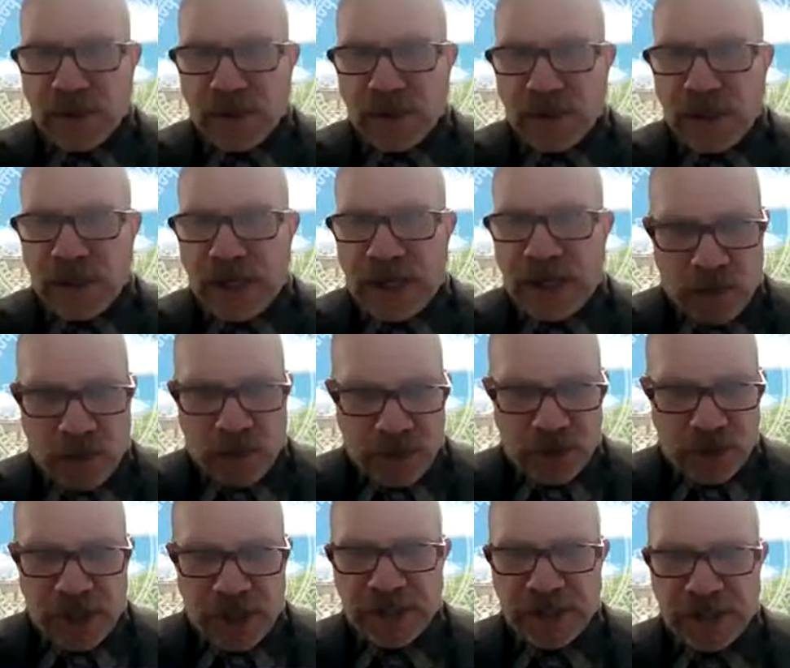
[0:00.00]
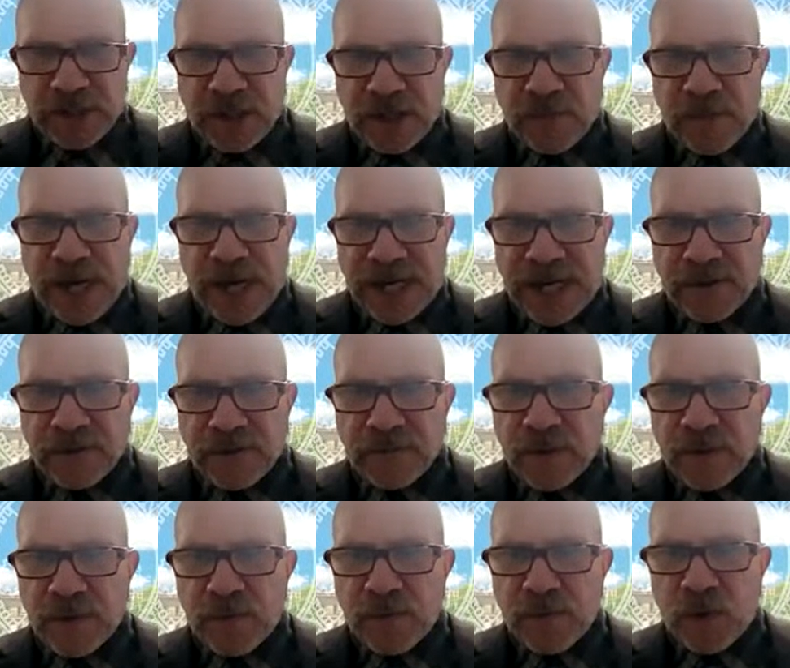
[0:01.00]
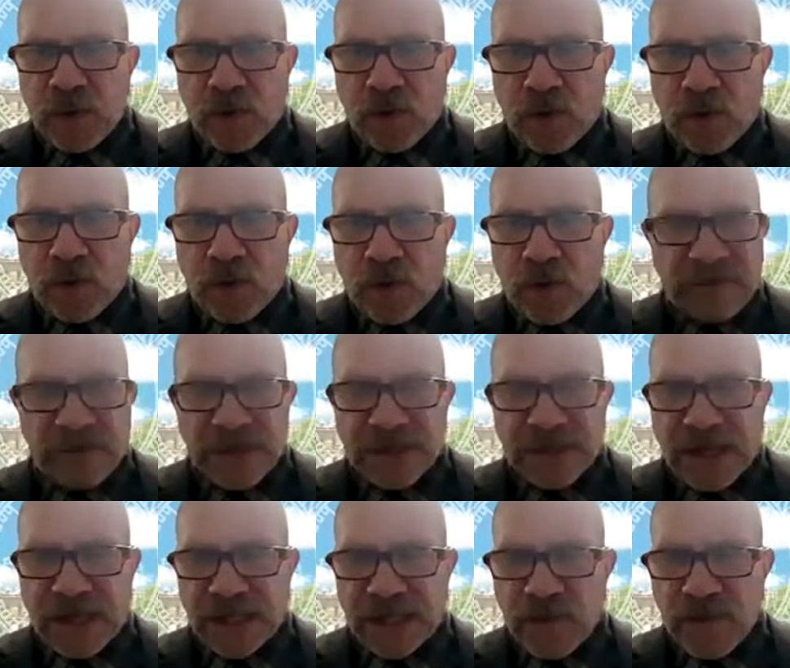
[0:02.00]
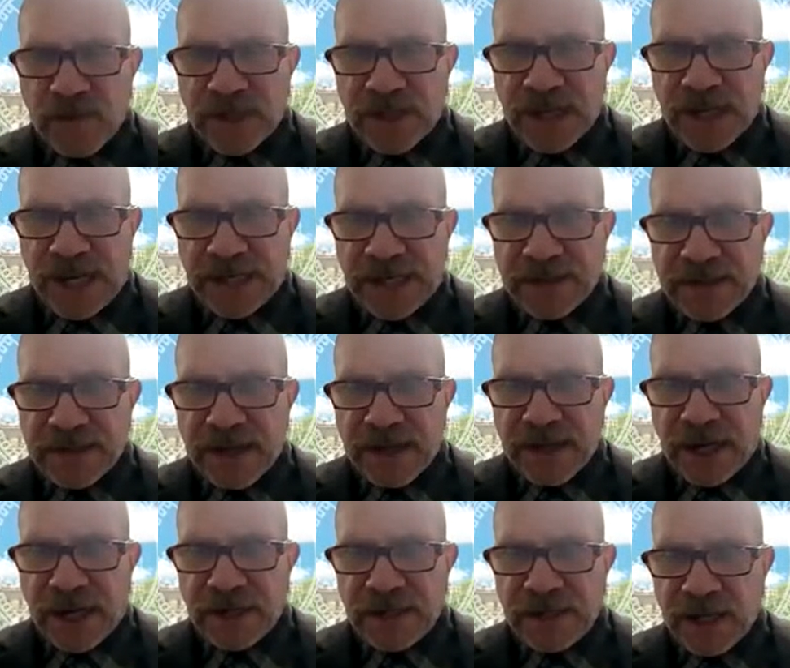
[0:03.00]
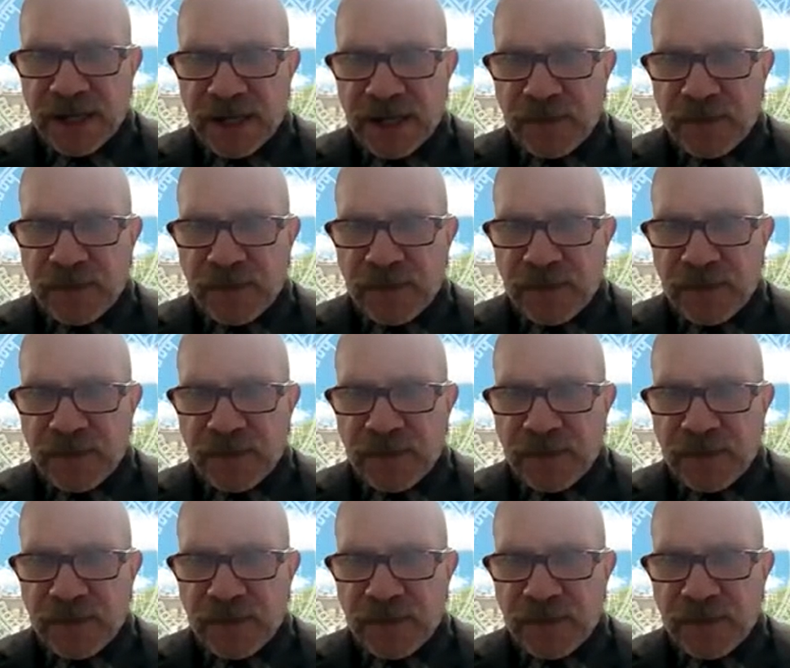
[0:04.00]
No other changes to the body of the report. I have discussed with Ms. Eisenhut a